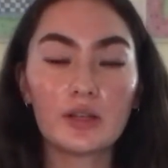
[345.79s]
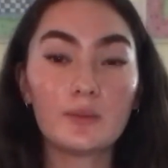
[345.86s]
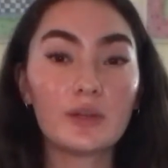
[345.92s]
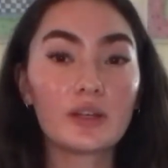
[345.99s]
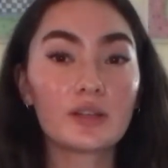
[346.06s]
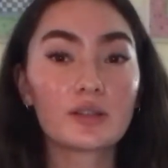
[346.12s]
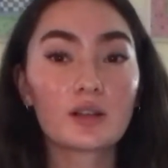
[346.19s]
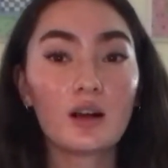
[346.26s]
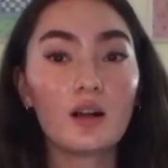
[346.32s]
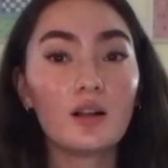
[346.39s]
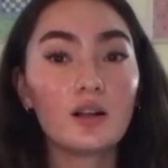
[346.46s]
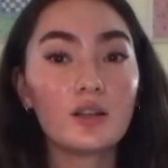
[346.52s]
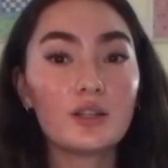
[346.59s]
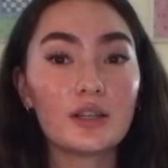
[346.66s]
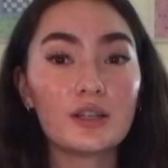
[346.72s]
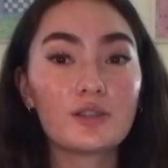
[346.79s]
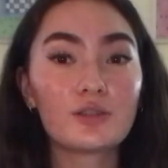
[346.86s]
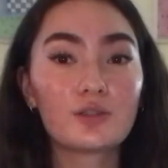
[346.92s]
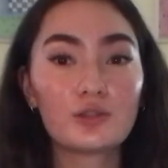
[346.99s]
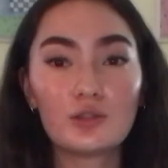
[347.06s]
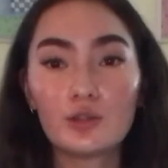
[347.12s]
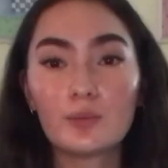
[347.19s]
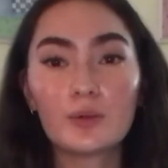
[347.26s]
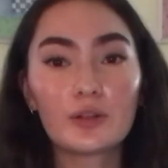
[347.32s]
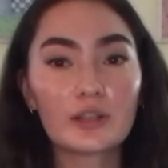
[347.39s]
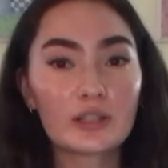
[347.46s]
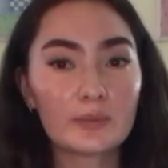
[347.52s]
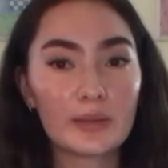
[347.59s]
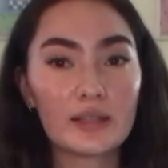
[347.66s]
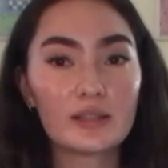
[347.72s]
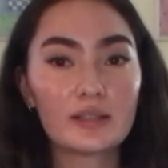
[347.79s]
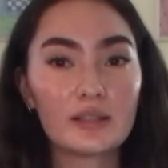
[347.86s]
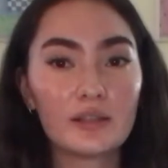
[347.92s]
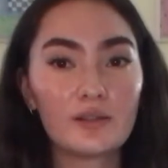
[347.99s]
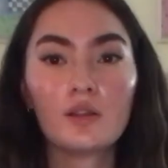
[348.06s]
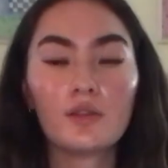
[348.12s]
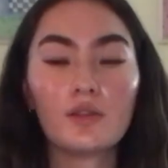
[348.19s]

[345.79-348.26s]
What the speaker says: because college is super expensive,